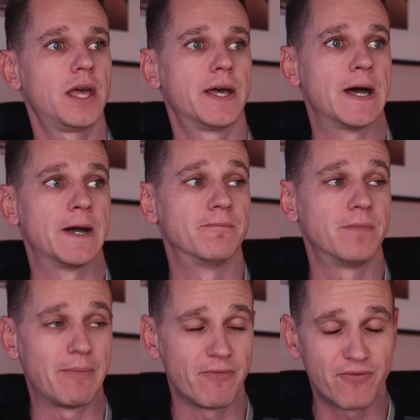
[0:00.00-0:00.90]

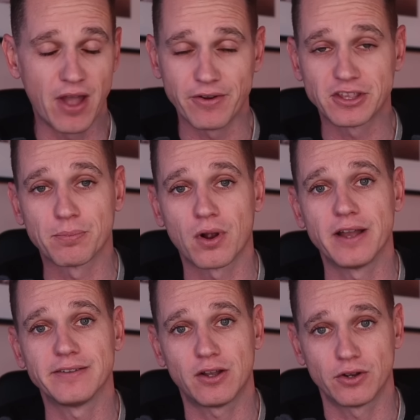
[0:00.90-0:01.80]
I'm very
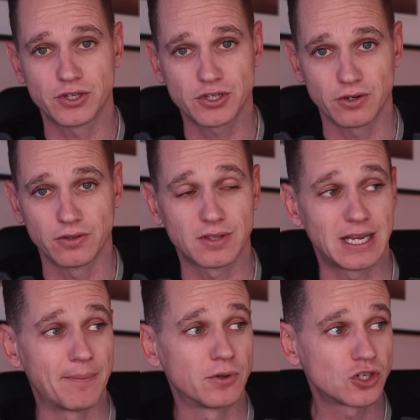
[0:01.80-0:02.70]
surprised they got insurance,
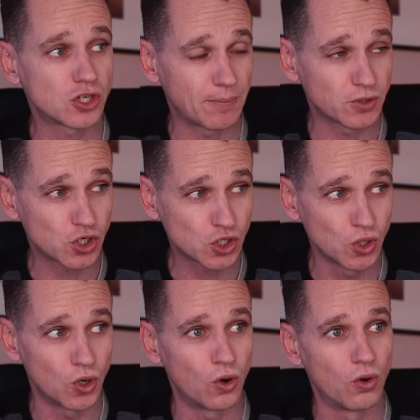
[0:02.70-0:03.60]
and I'm
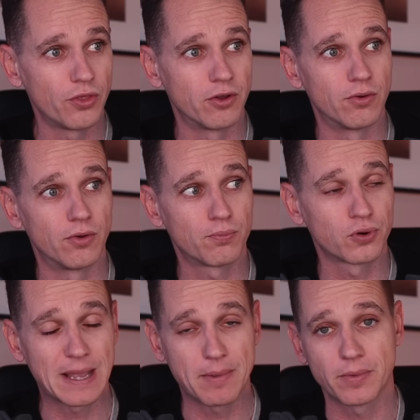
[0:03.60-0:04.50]
sure the
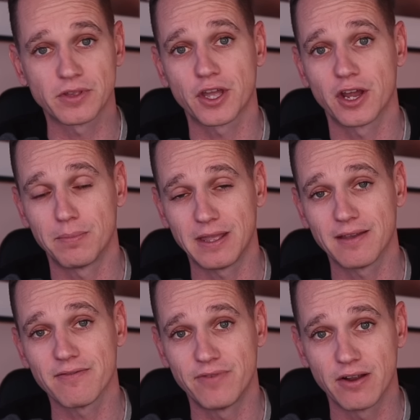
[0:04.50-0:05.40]
premiums are going to
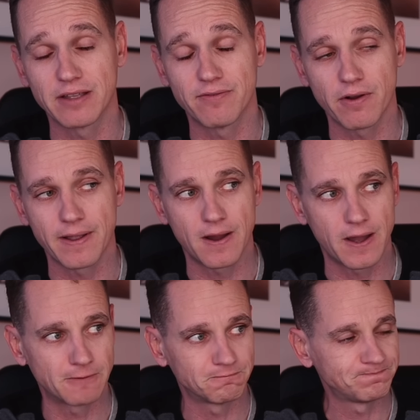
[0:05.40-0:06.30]
be very, very
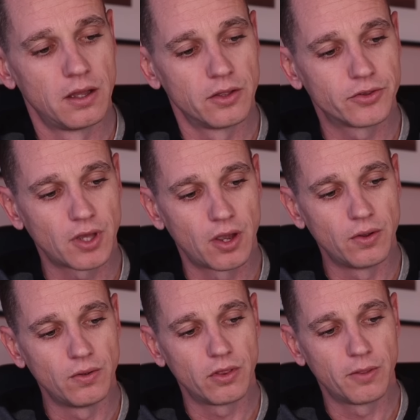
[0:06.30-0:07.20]
high.
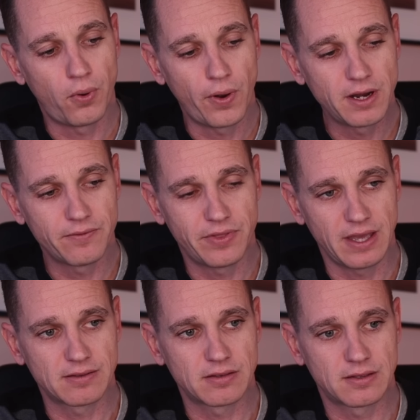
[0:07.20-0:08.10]
So the point of
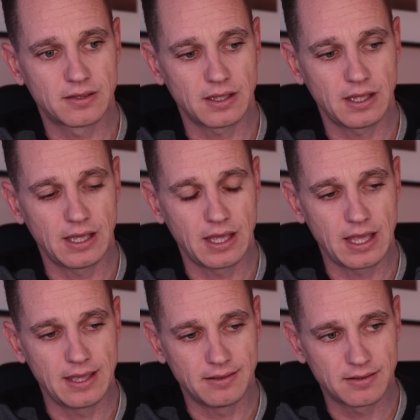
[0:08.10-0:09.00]
this
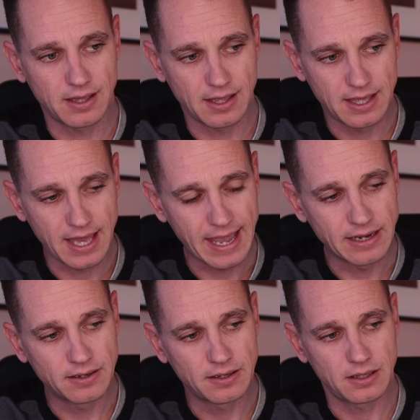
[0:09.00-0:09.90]
is,
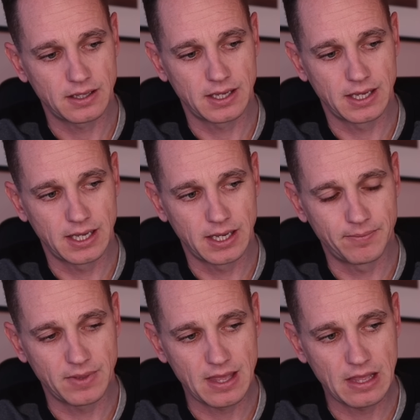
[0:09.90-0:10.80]
again,
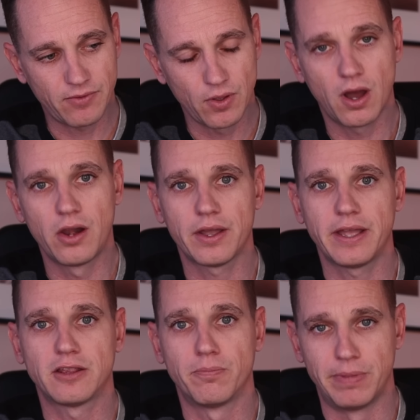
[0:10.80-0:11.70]
if you are
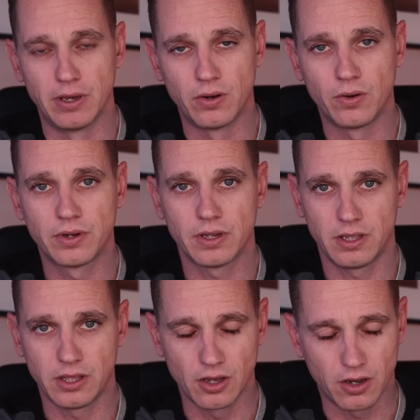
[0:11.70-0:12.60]
looking to build
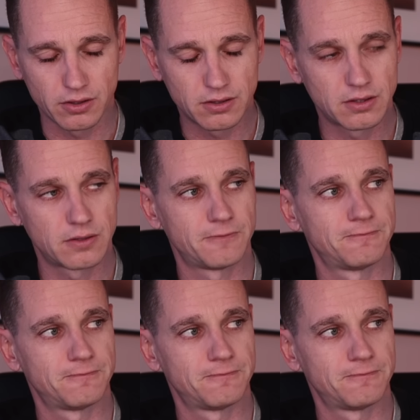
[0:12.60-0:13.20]
a yacht,